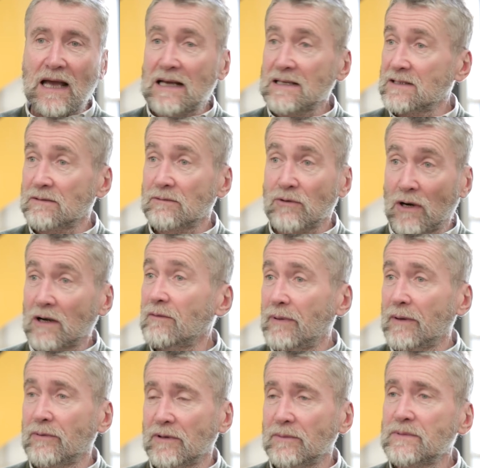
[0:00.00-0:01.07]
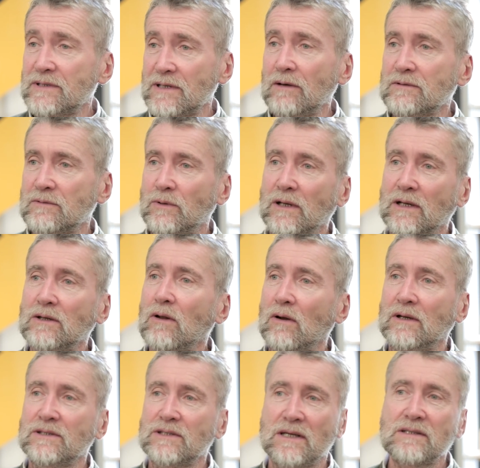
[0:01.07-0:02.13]
as creative people themselves would
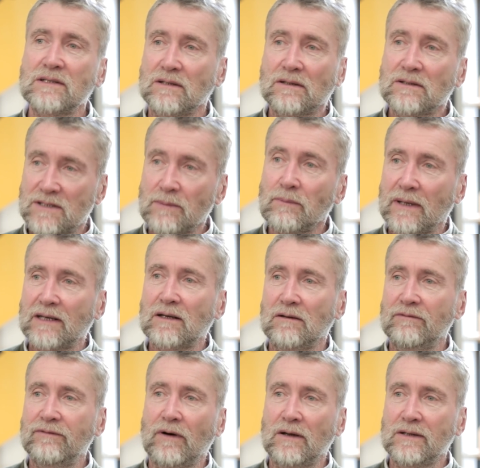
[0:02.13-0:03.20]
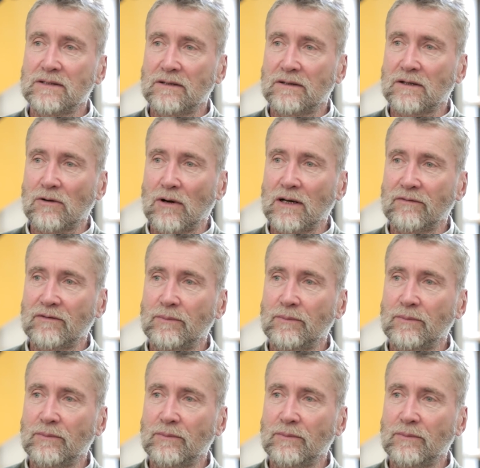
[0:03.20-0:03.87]
acknowledge, isn't simply confined to the creative